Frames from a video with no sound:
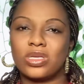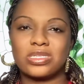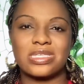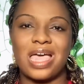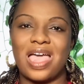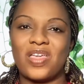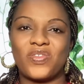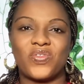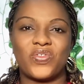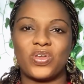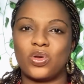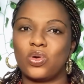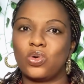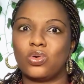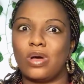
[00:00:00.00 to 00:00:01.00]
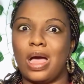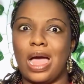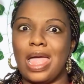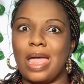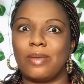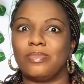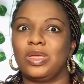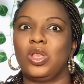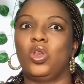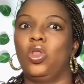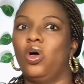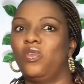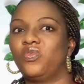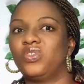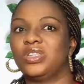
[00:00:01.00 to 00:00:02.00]
I feel I am in
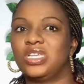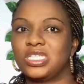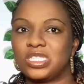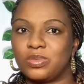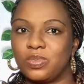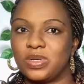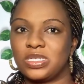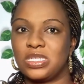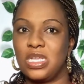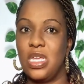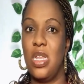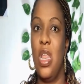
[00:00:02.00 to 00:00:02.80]
love with this person.